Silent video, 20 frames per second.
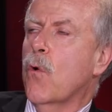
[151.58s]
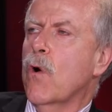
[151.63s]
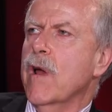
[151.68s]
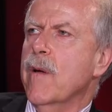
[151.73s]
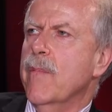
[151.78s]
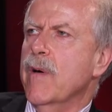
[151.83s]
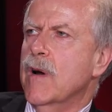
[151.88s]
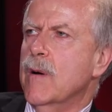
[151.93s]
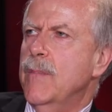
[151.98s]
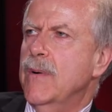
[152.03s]
to
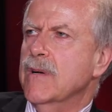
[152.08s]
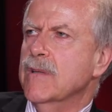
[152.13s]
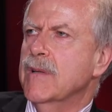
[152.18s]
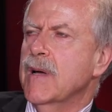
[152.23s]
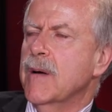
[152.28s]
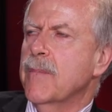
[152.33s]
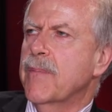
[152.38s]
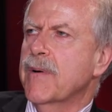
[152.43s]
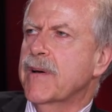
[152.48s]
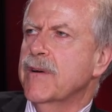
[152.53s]
worry a bit about
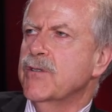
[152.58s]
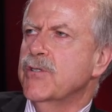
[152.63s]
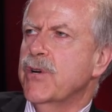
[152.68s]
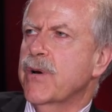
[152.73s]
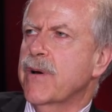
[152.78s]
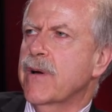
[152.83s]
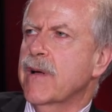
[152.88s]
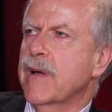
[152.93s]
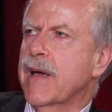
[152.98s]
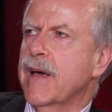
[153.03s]
that, because
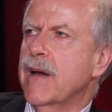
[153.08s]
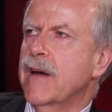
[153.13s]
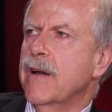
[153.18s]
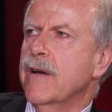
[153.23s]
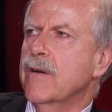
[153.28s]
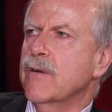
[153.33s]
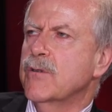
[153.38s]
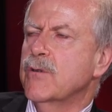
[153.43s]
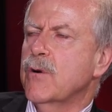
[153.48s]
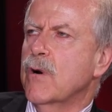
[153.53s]
you can get
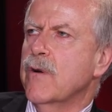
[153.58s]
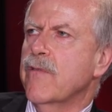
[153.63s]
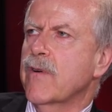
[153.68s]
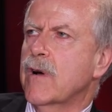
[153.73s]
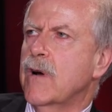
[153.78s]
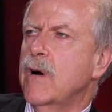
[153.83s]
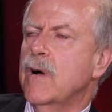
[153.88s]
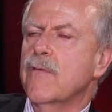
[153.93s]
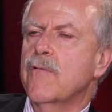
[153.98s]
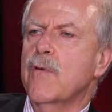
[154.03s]
into sort of
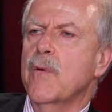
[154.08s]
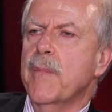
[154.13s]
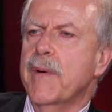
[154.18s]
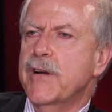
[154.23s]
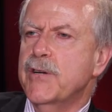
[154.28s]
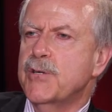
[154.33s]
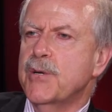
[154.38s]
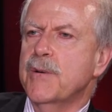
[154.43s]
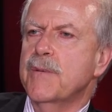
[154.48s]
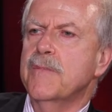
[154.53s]
a
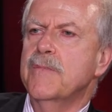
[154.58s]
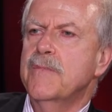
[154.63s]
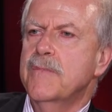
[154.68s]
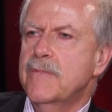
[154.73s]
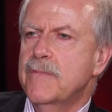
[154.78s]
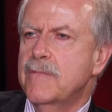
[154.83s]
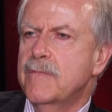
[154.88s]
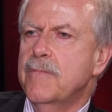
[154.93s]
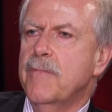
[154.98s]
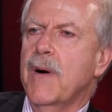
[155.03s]
confirmation
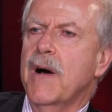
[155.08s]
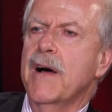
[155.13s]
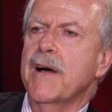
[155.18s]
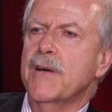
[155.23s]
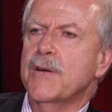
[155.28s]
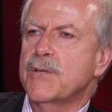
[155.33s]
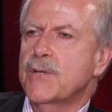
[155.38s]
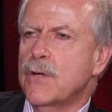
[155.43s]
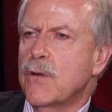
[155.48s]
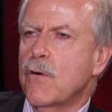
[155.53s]

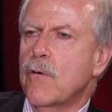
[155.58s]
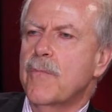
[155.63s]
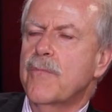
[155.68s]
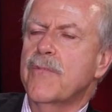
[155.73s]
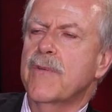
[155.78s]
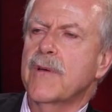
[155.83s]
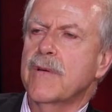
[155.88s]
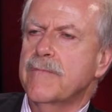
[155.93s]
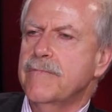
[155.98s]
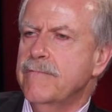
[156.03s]
bias
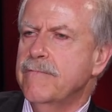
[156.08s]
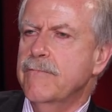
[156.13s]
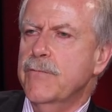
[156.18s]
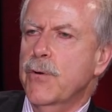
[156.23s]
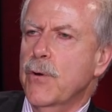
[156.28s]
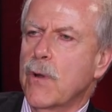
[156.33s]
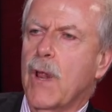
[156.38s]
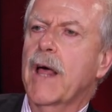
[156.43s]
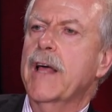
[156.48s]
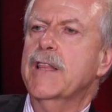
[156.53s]
loop that
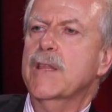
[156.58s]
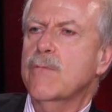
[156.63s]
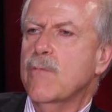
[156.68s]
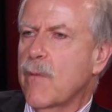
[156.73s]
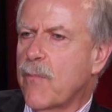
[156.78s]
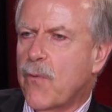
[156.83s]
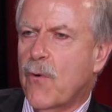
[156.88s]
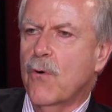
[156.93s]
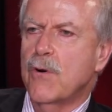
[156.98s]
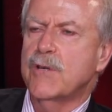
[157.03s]
you like the
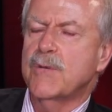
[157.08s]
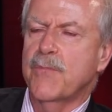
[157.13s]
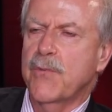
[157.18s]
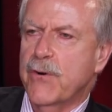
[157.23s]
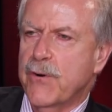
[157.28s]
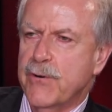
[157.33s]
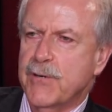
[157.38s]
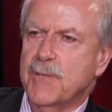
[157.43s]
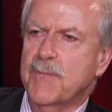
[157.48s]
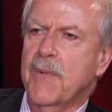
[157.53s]
reports
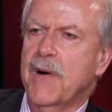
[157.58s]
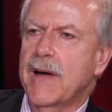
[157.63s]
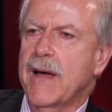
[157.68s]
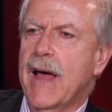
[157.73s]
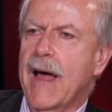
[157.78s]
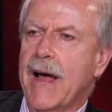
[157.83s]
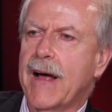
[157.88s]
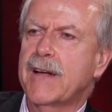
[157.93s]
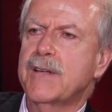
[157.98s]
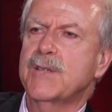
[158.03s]
produced by
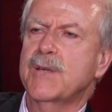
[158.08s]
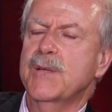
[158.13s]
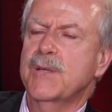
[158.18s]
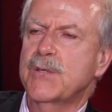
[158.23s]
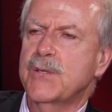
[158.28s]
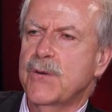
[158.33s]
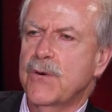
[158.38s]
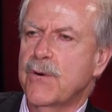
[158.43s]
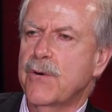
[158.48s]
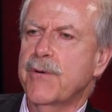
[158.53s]
X,
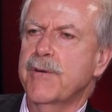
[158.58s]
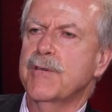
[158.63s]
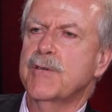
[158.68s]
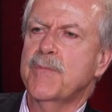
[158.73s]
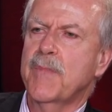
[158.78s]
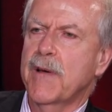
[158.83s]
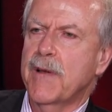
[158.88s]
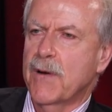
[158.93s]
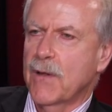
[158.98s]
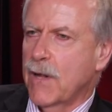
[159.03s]
and so you
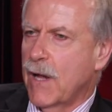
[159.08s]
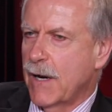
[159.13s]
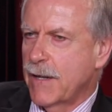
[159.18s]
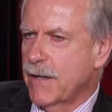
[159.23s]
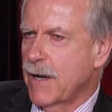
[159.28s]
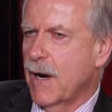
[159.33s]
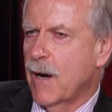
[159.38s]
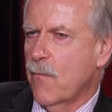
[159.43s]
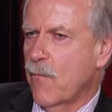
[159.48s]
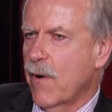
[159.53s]
spend a lot
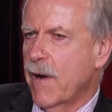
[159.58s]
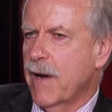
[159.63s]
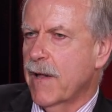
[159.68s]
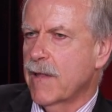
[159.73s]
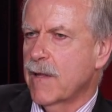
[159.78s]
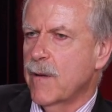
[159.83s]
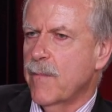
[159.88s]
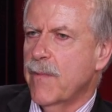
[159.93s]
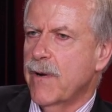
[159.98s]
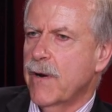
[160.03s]
of time
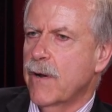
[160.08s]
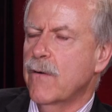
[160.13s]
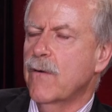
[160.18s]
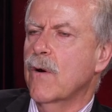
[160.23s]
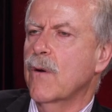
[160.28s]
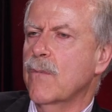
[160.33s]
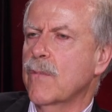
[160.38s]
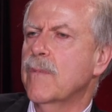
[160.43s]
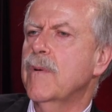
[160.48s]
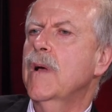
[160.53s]
reading them and you
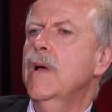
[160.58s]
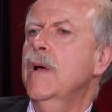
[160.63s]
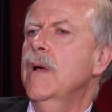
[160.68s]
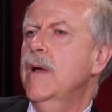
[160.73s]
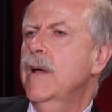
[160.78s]
don't